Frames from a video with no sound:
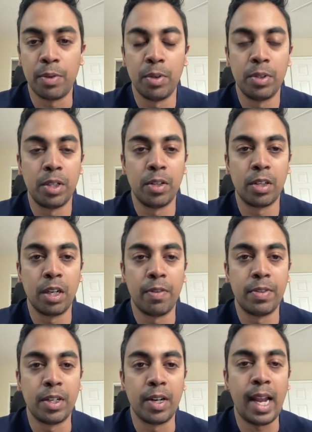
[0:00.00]
rotator cuff
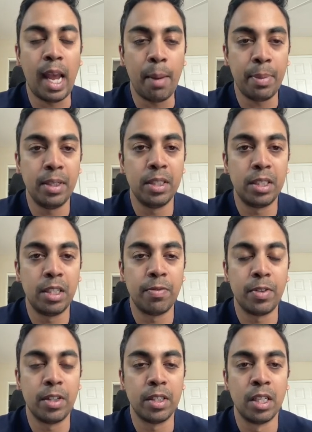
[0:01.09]
tear happened is
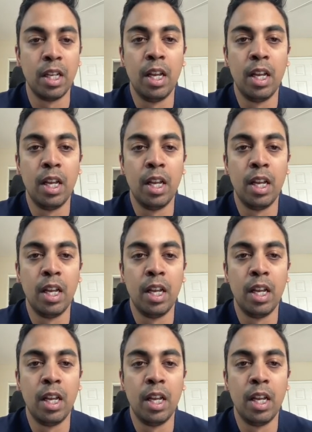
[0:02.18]
different.